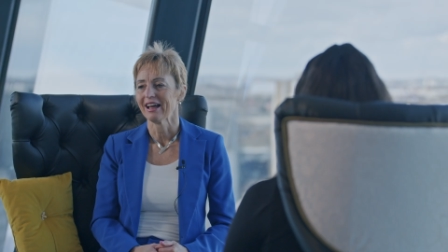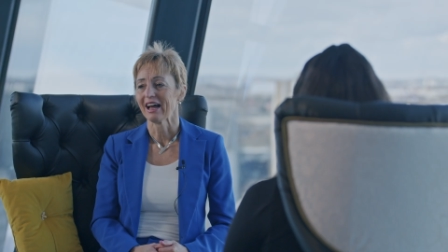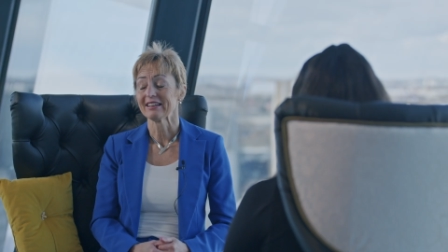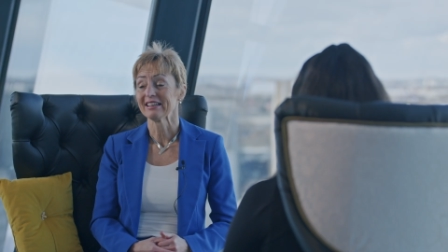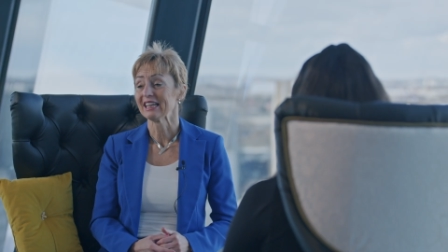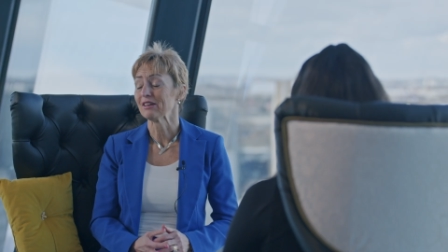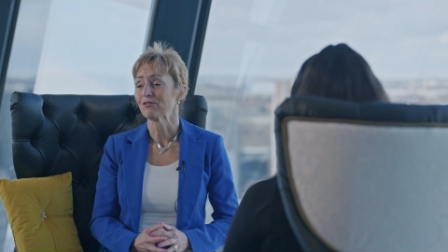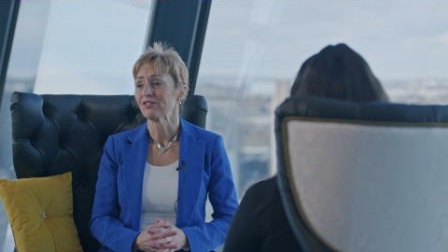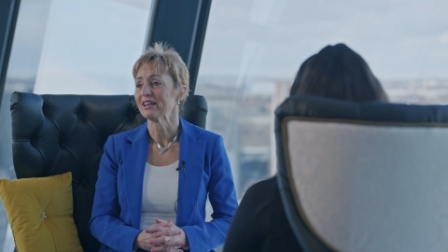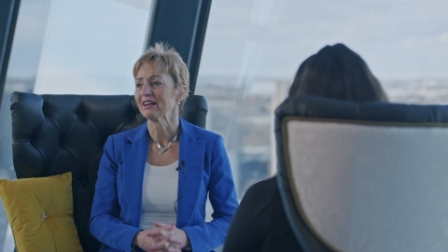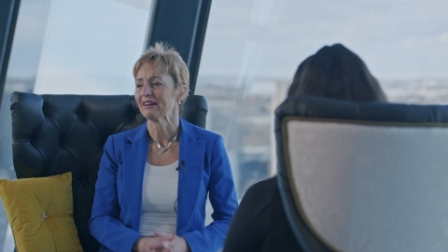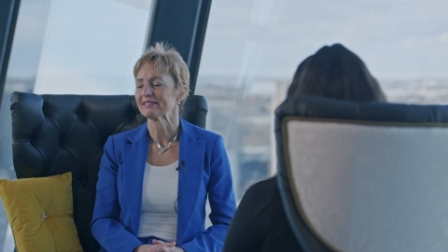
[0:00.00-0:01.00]
I didn't even
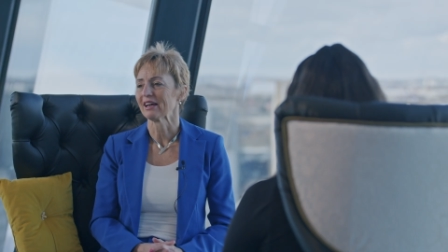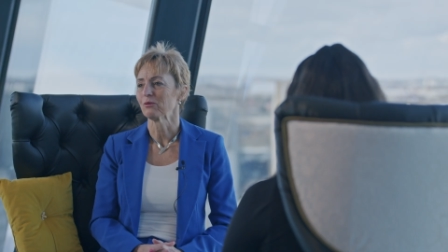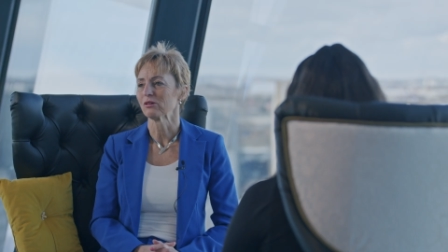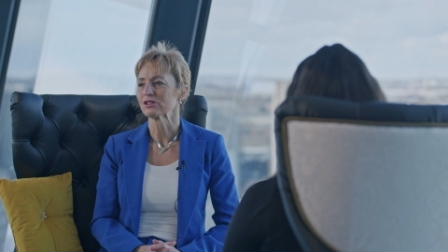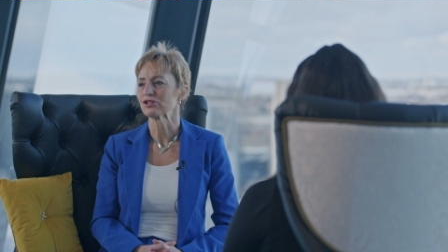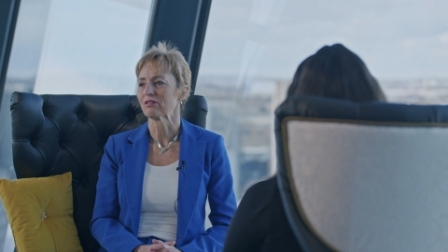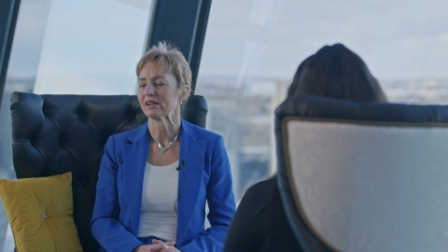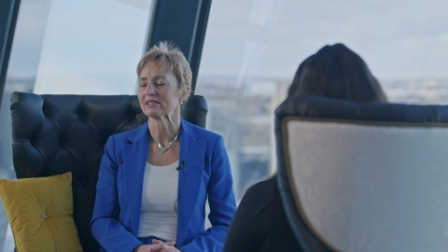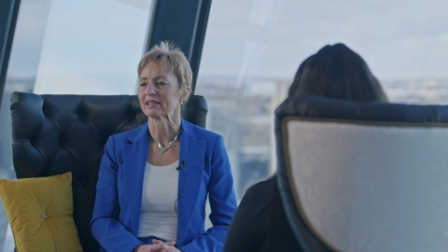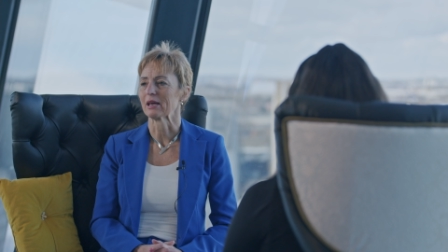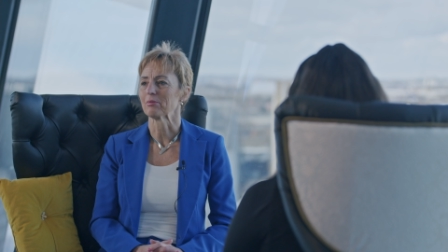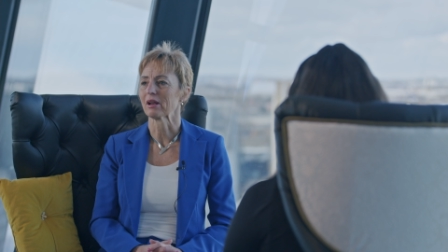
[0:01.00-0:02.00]
realise I was
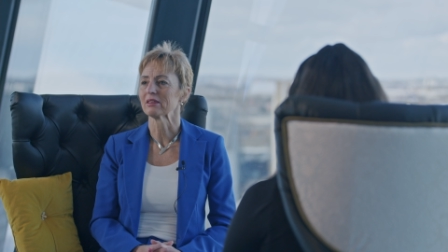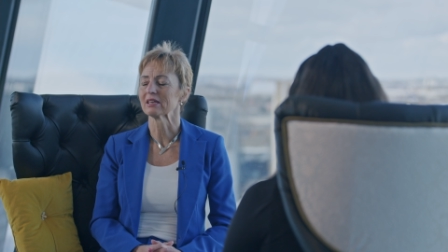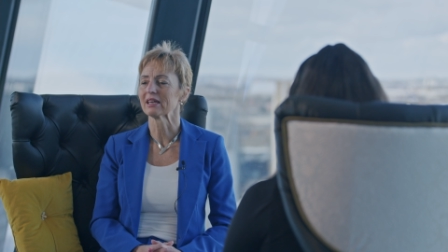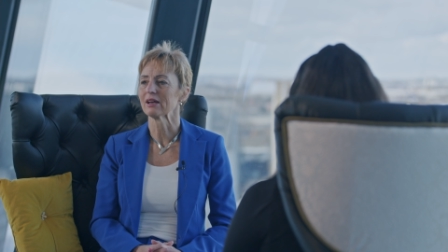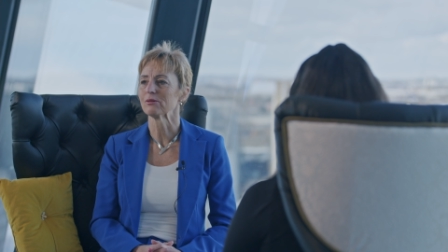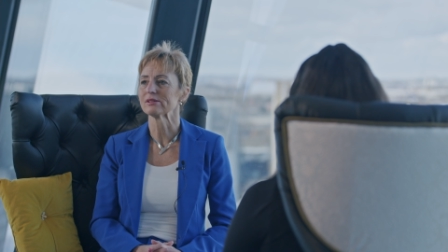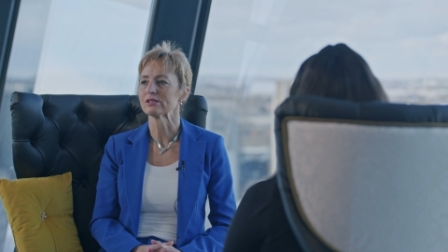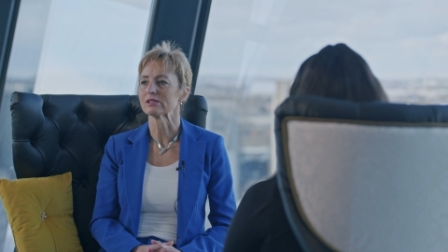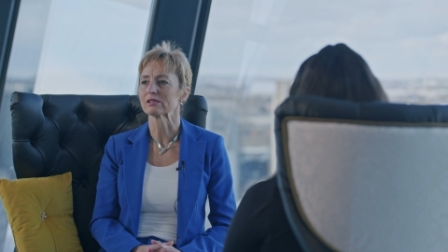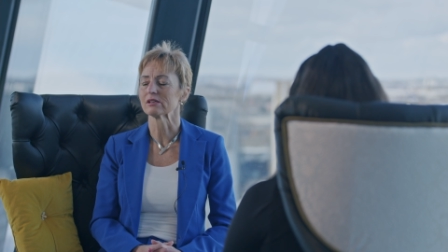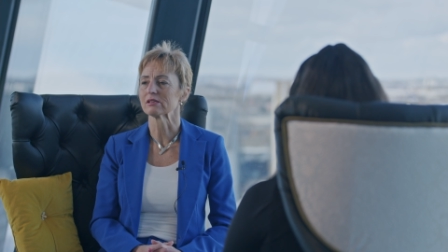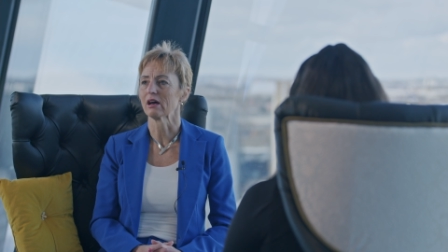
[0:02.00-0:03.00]
attracting it, but I think it was
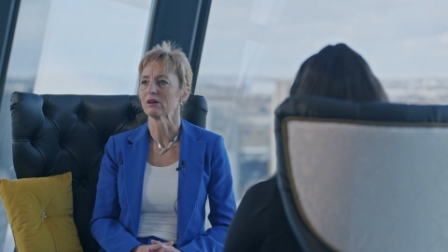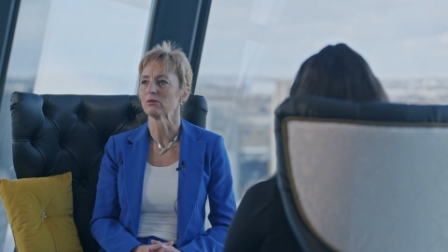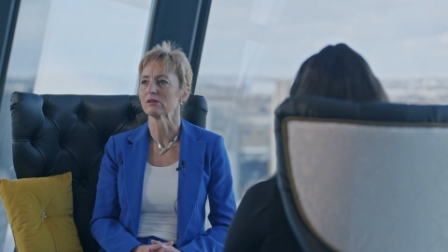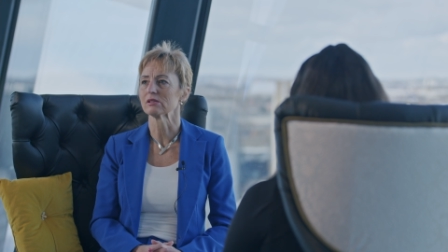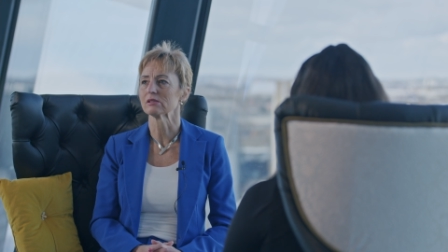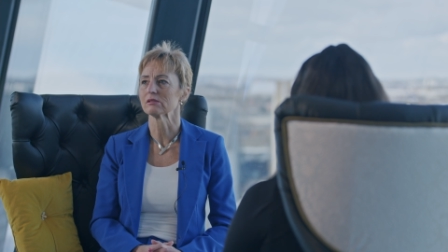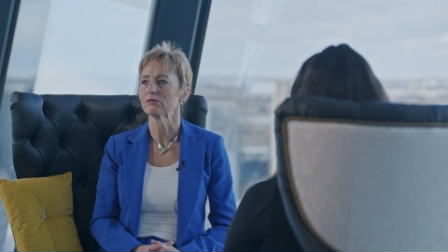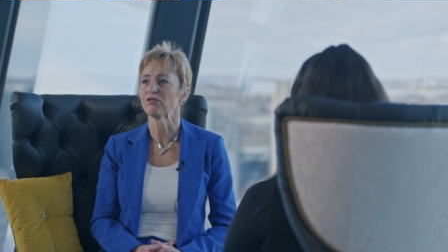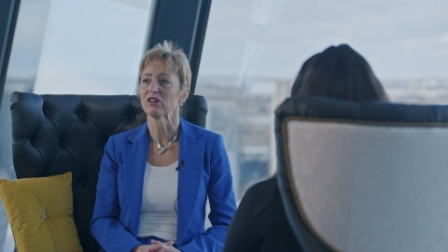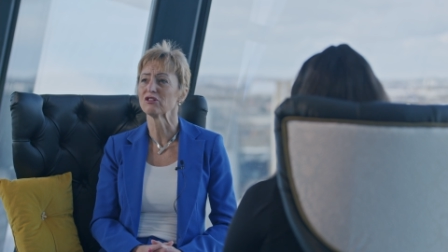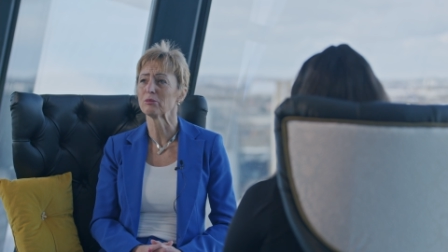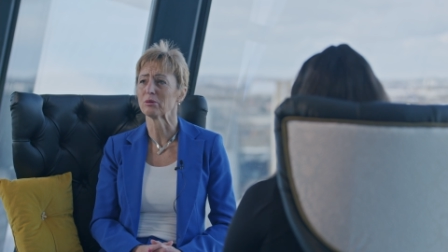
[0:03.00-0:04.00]
just because I was
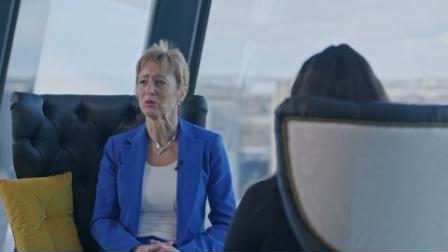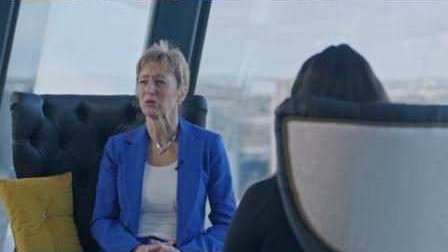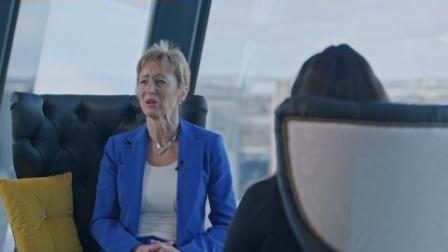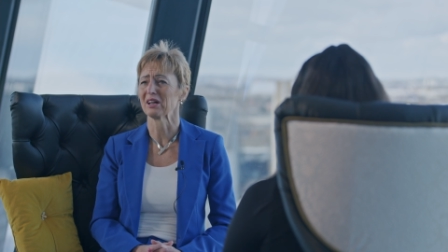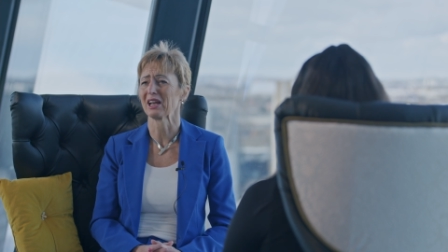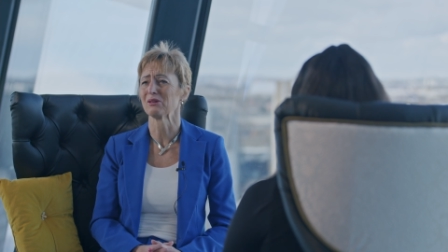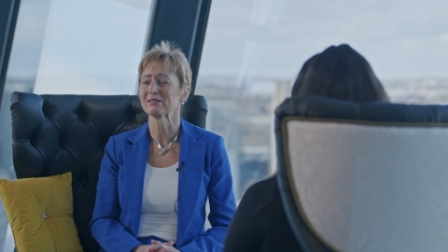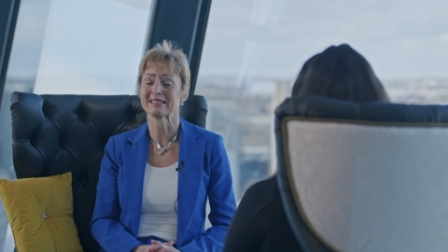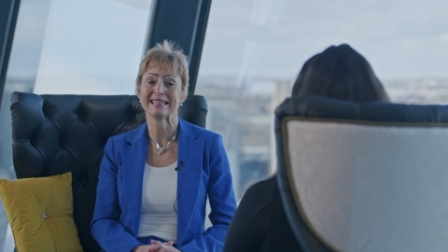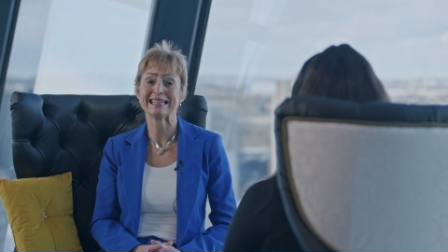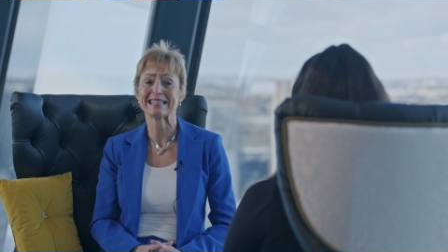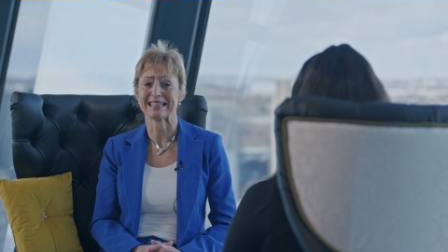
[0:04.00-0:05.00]
vulnerable and I was
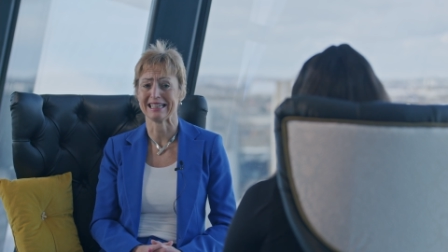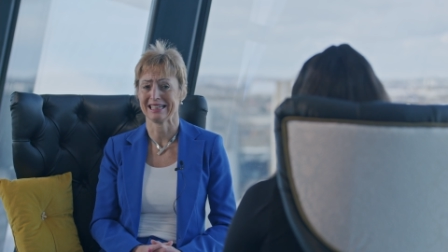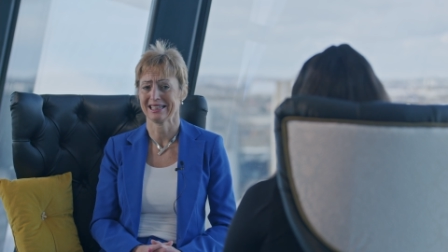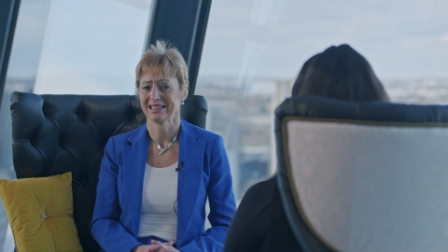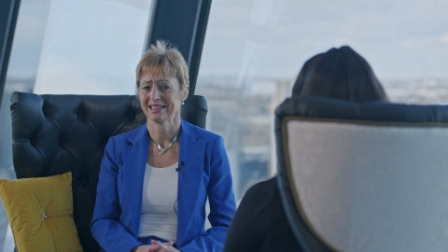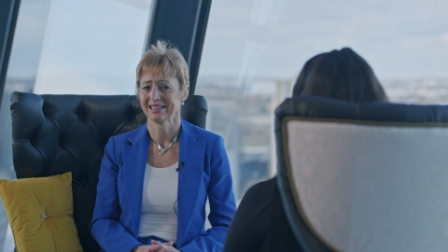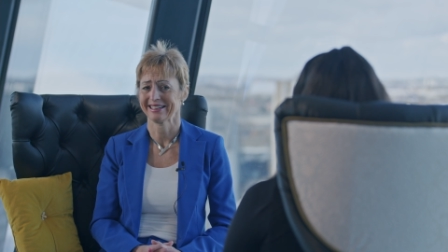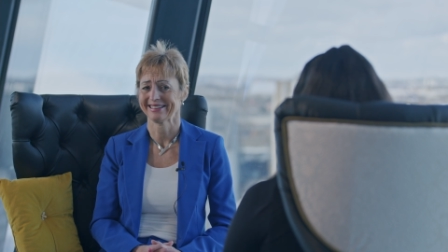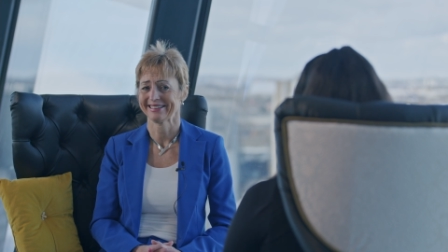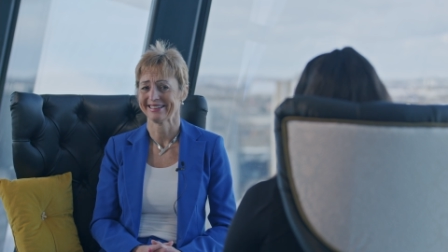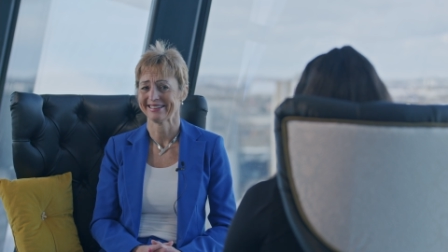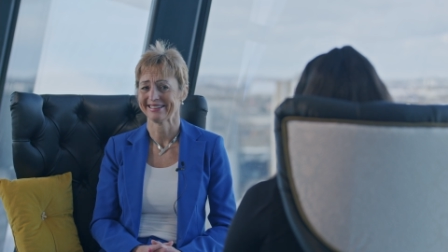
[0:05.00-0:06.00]
needy. Okay.